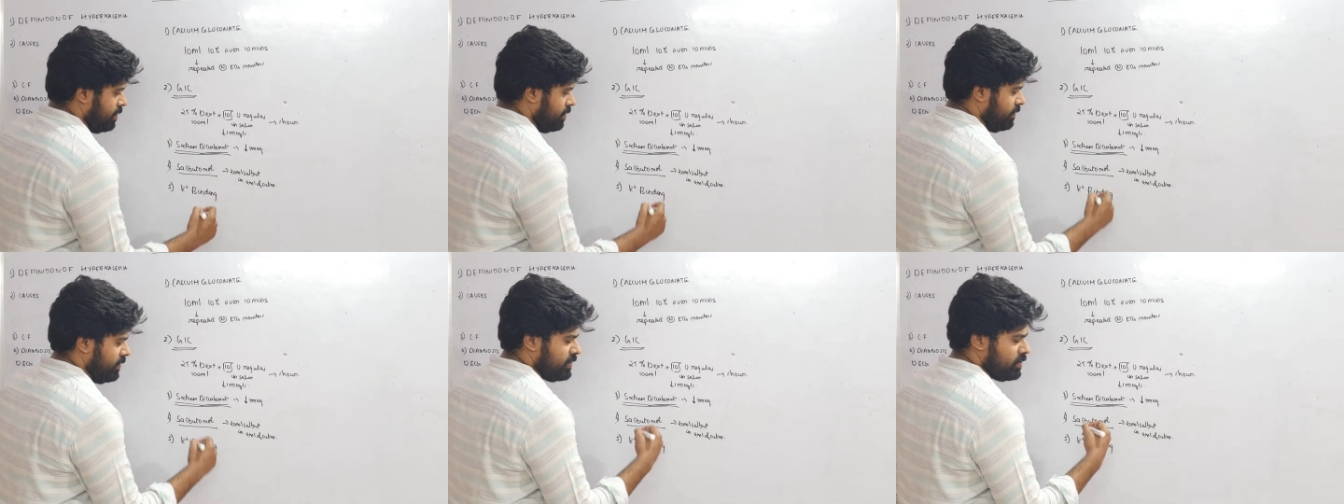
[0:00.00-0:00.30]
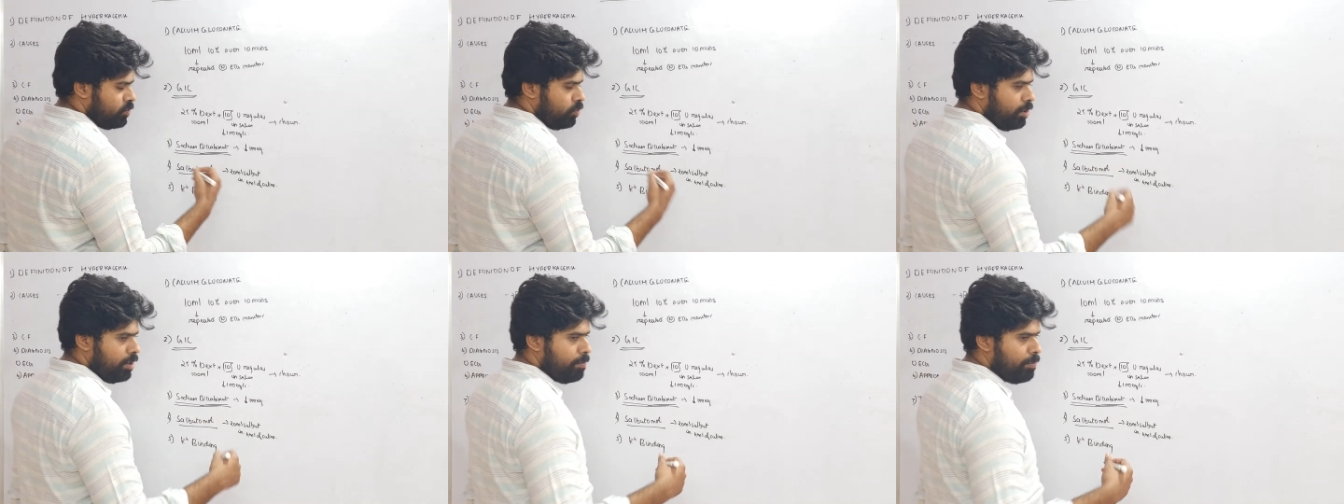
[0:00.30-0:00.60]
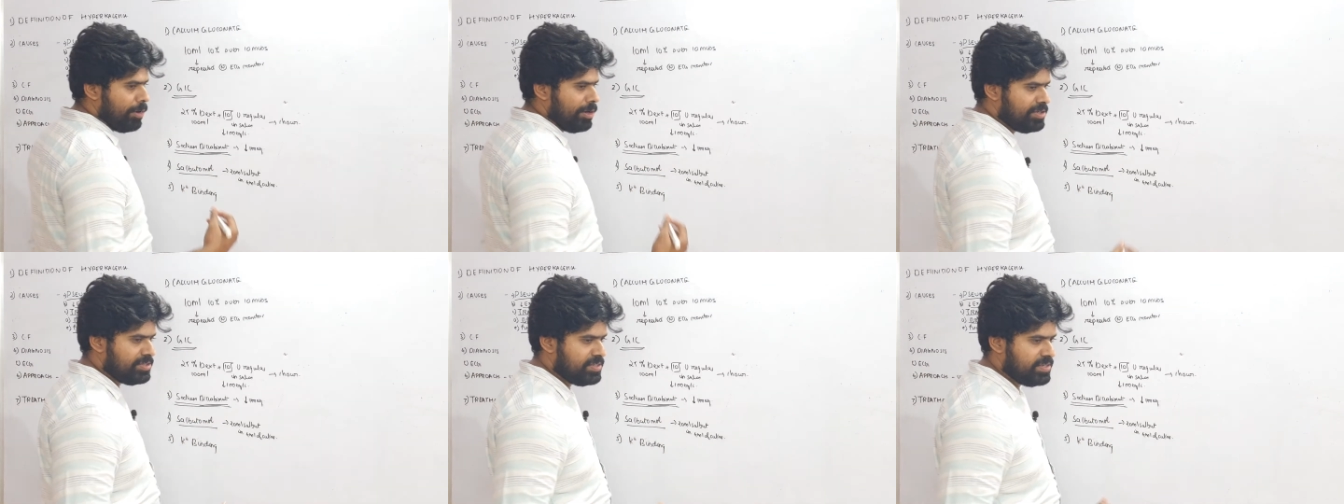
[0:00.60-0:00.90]
This sodium
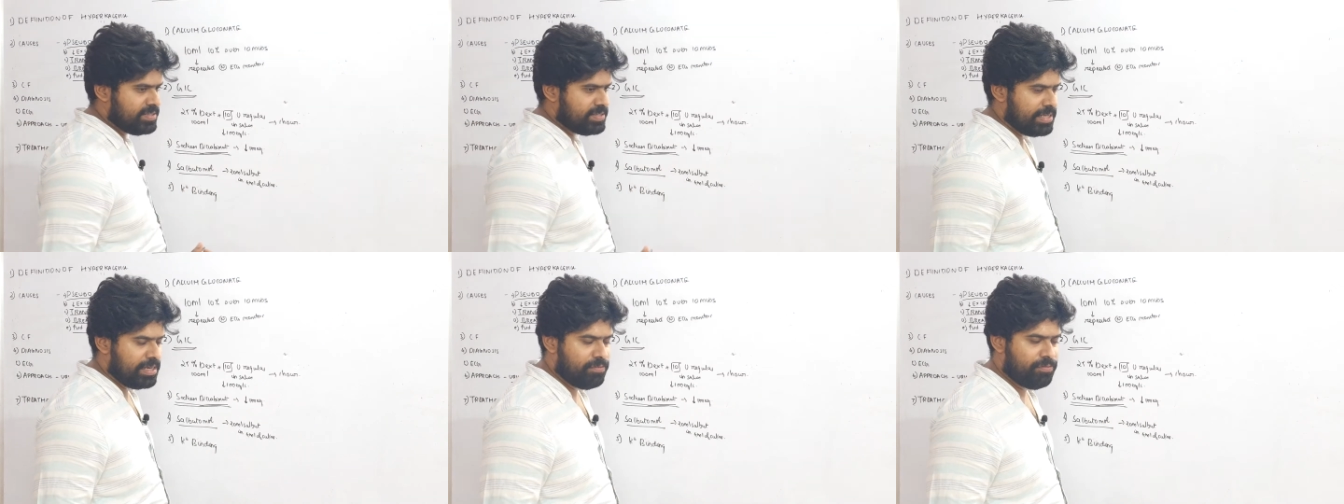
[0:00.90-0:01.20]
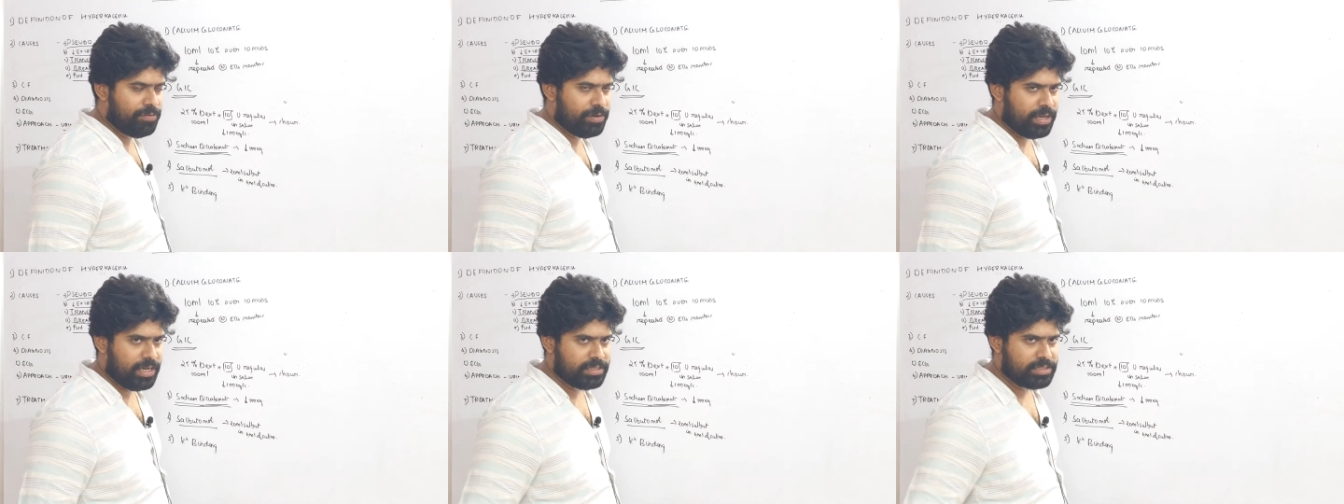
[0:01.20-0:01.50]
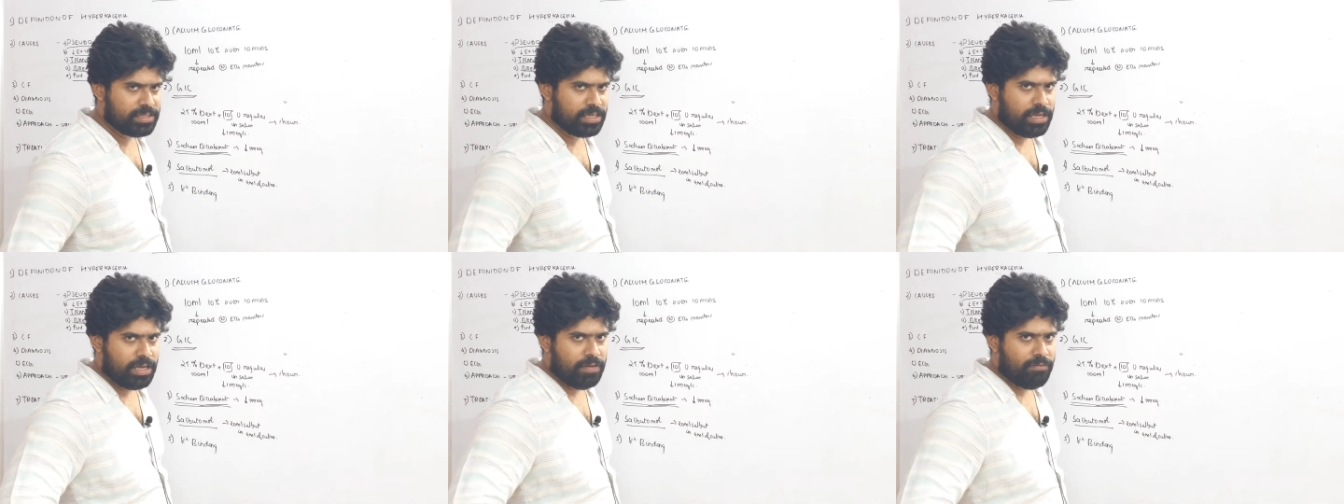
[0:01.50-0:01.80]
polystyrene
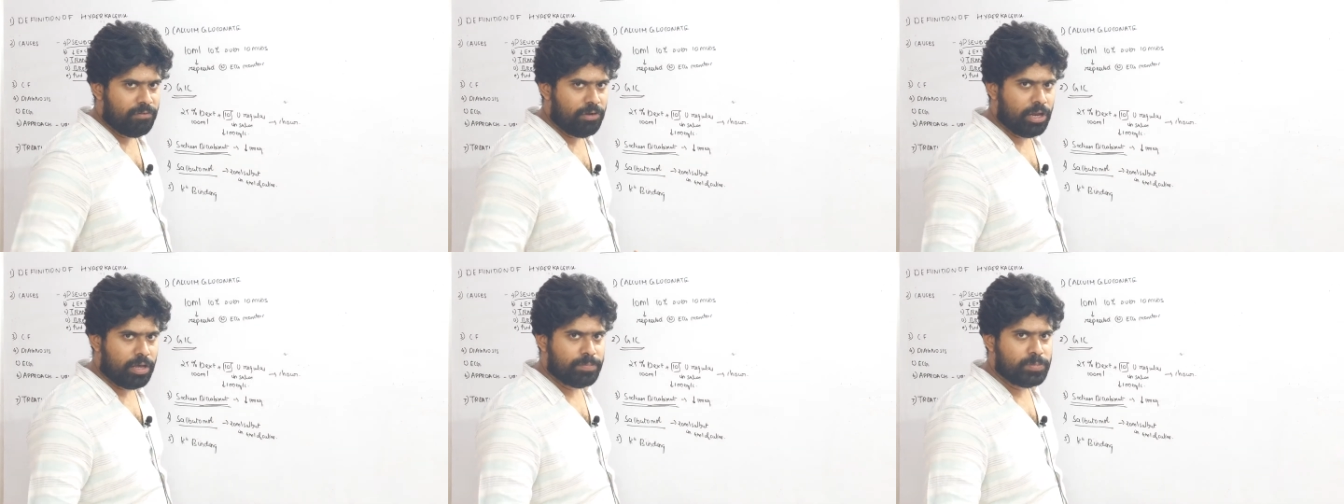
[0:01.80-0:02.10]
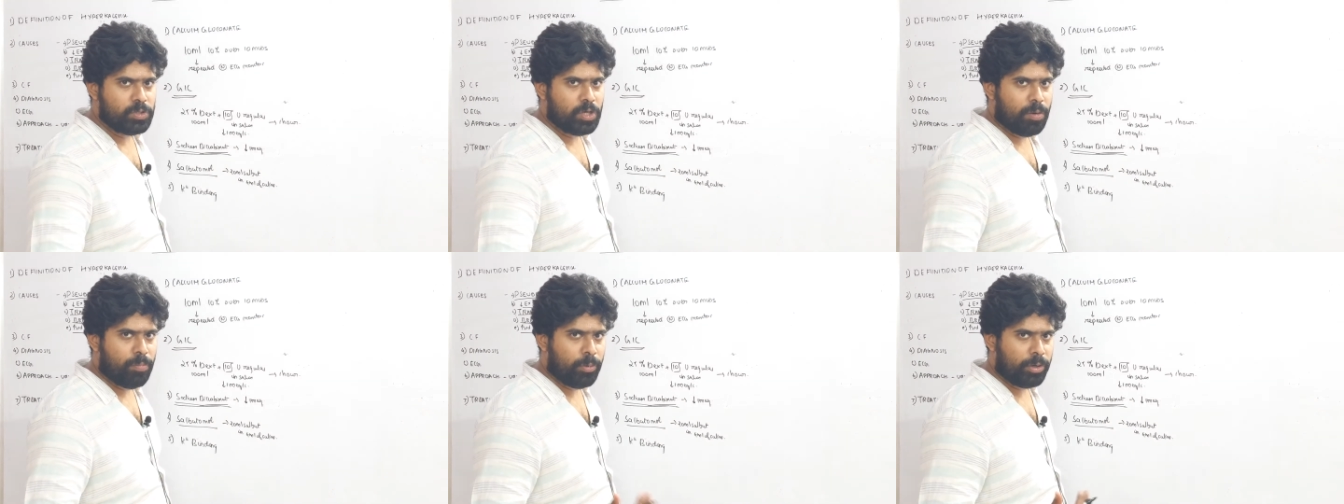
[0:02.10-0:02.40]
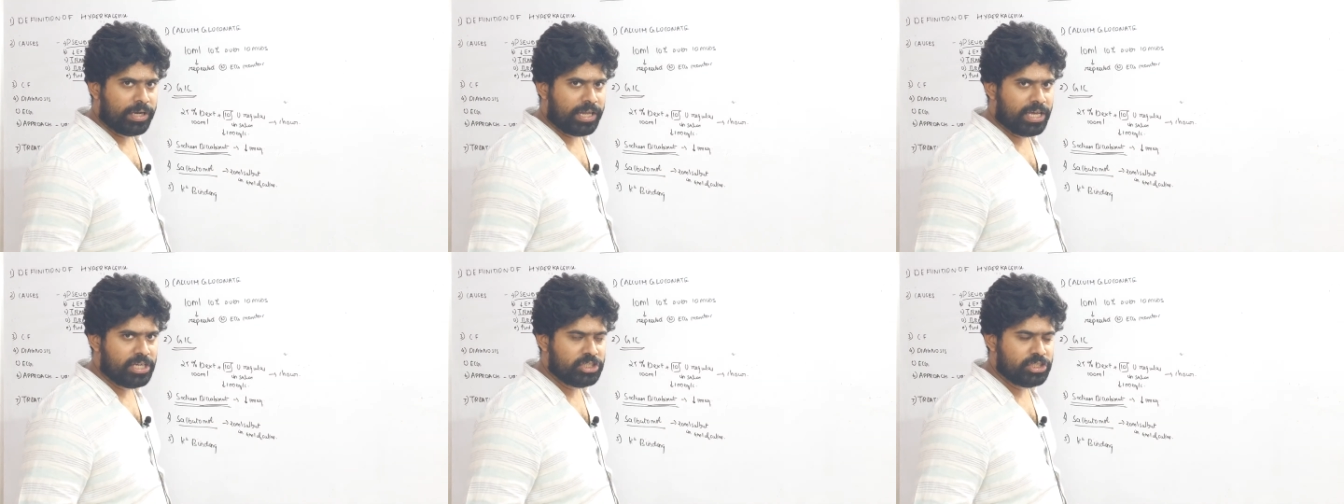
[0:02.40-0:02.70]
sulfonate will absorb
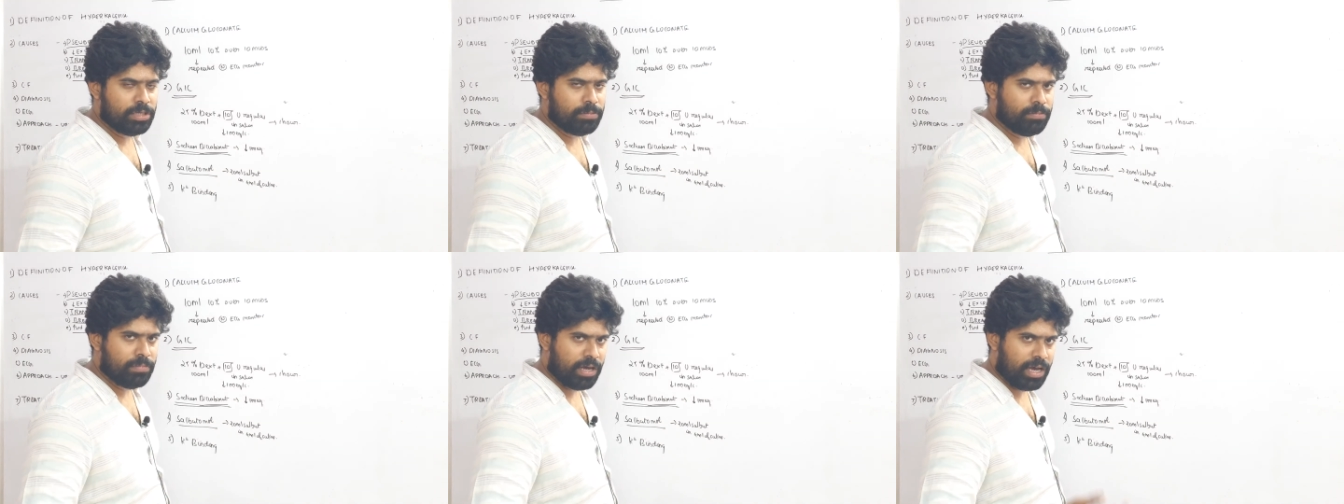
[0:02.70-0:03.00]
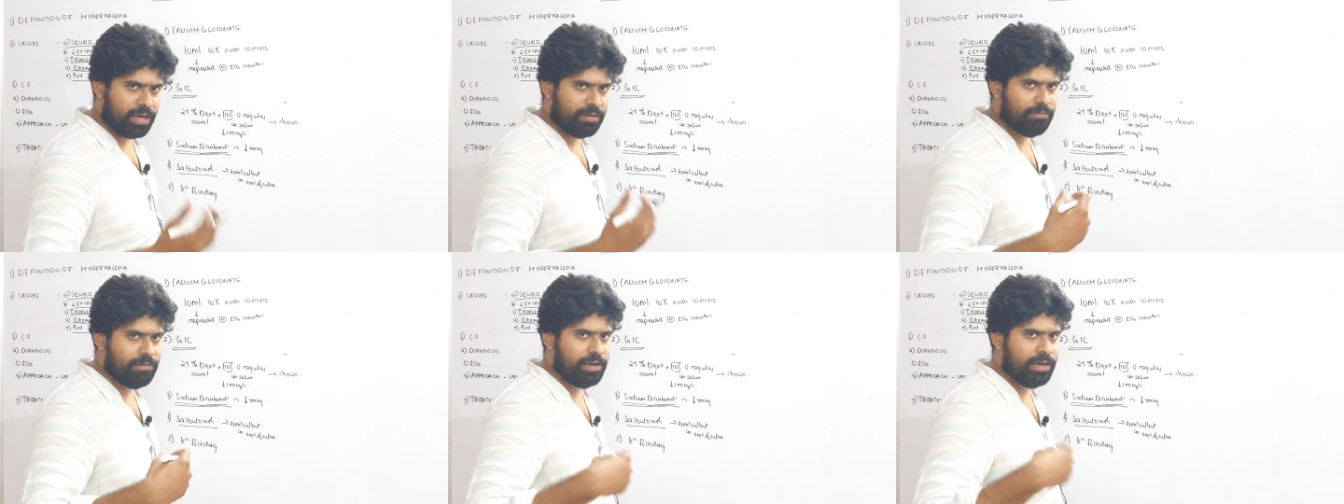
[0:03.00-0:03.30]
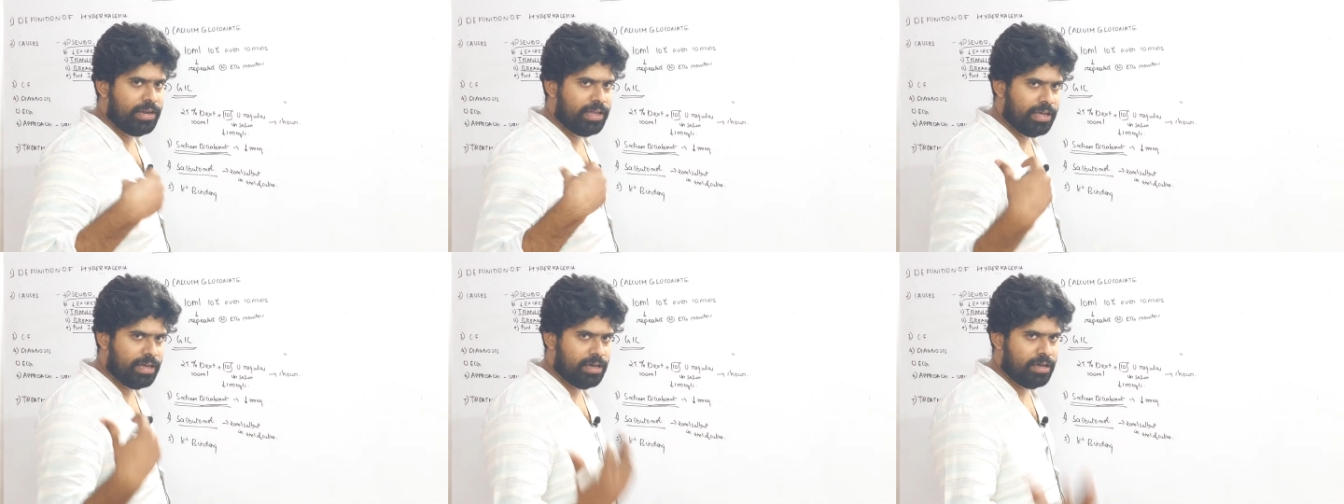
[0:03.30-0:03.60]
potassium and will